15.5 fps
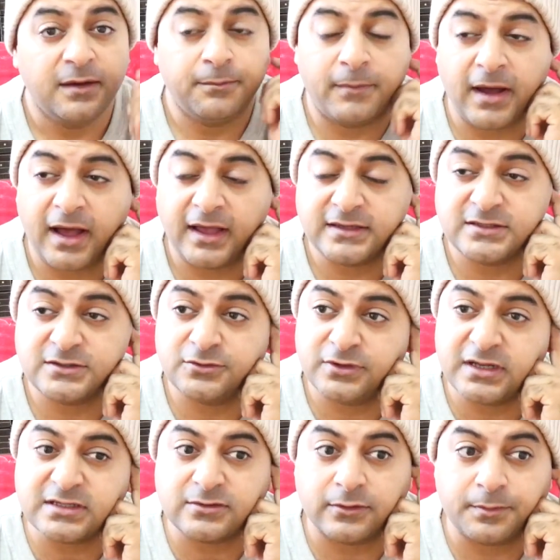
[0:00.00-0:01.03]
My
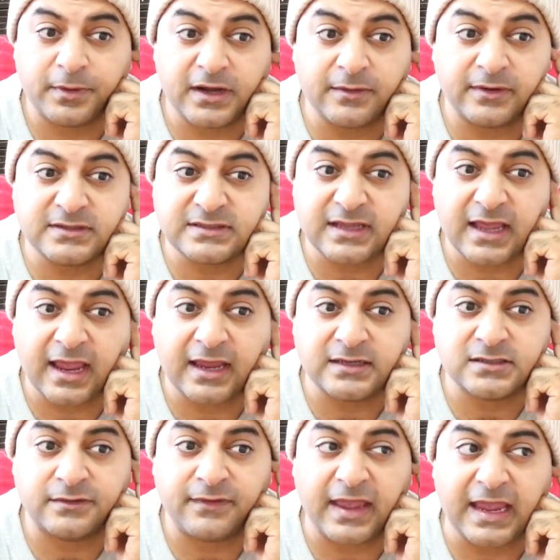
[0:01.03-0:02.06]
students were pretty much the
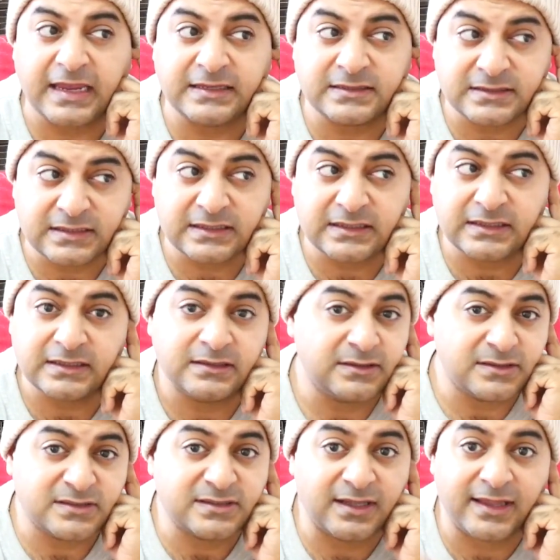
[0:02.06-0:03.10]
age of
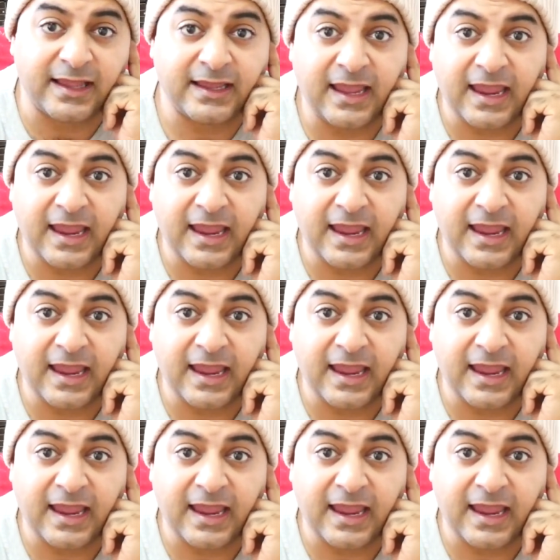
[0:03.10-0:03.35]
18 to like